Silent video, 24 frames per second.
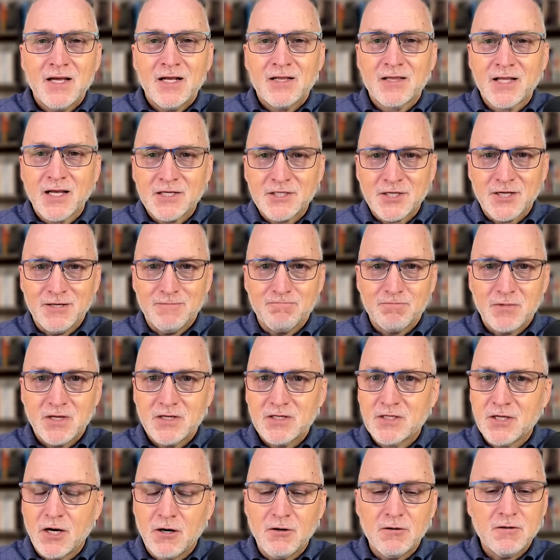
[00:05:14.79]
Listen,
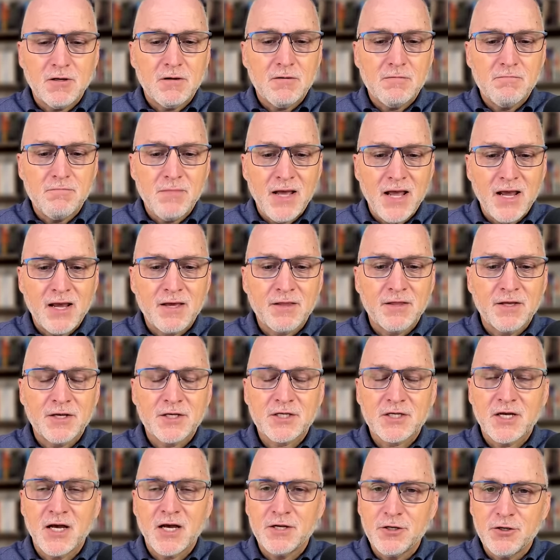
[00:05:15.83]
don't make
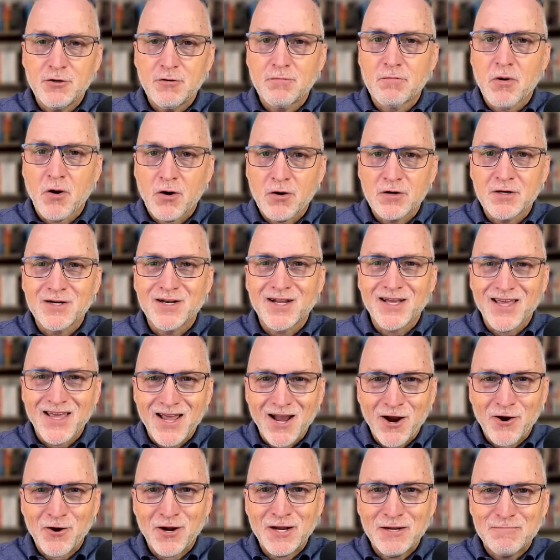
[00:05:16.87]
this a new burden to
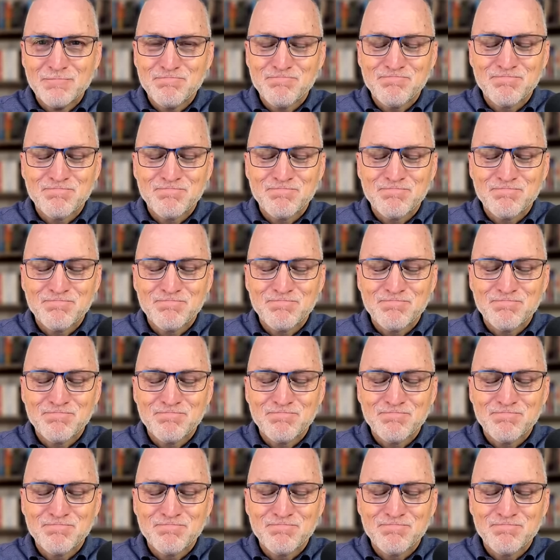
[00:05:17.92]
carry.